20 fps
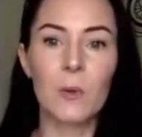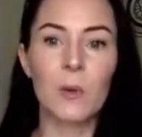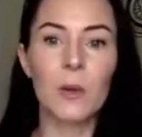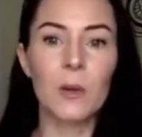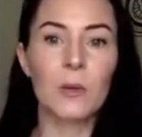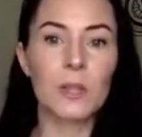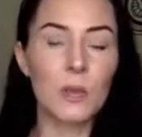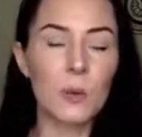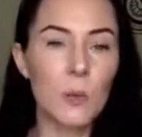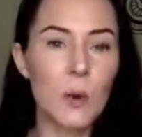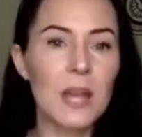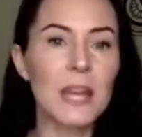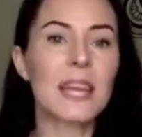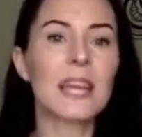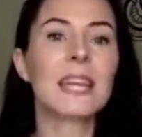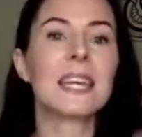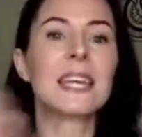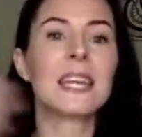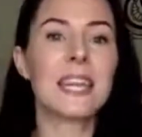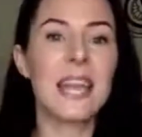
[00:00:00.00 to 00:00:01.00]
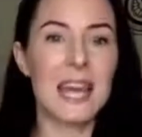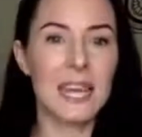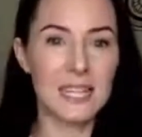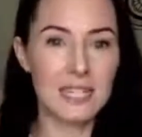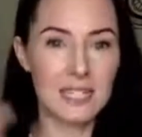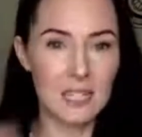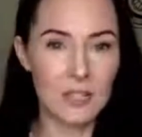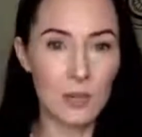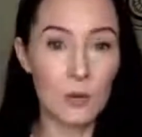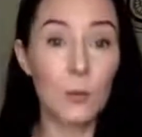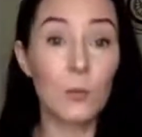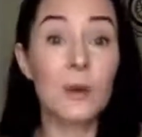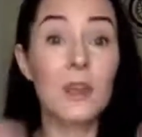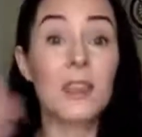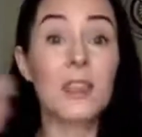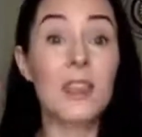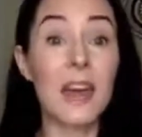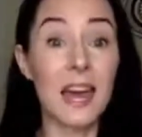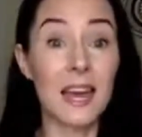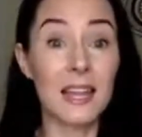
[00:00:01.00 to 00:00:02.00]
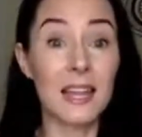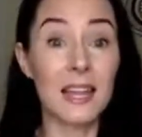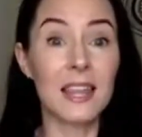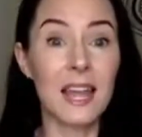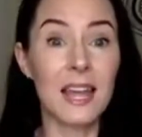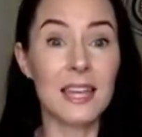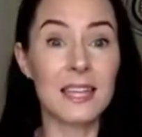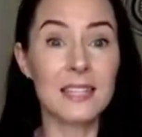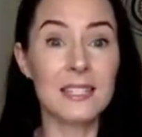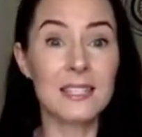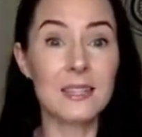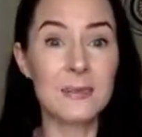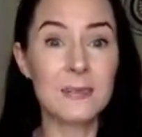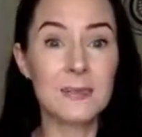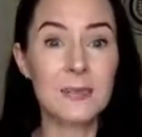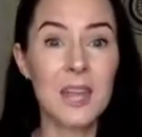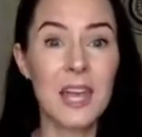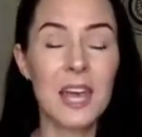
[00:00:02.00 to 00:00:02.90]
But you want to connect with that light.